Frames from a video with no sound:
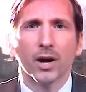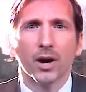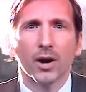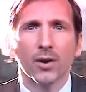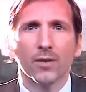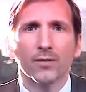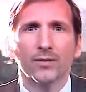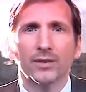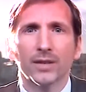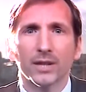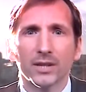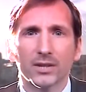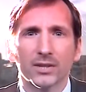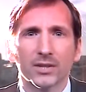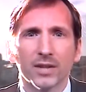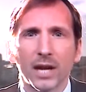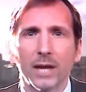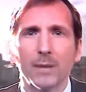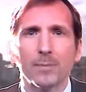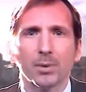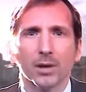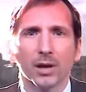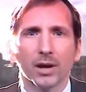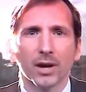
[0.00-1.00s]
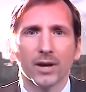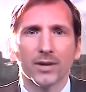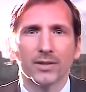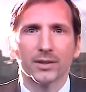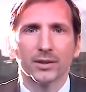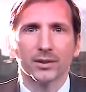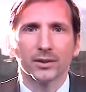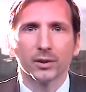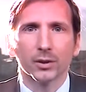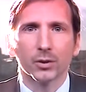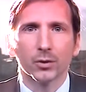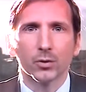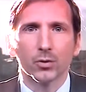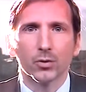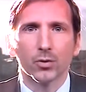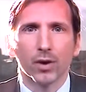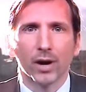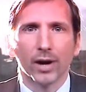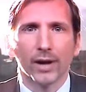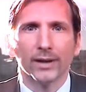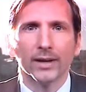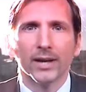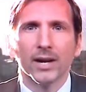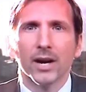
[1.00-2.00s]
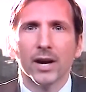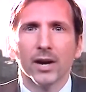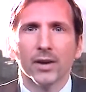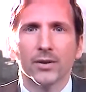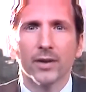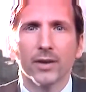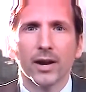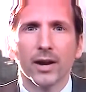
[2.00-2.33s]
of destabilising the Ukraine and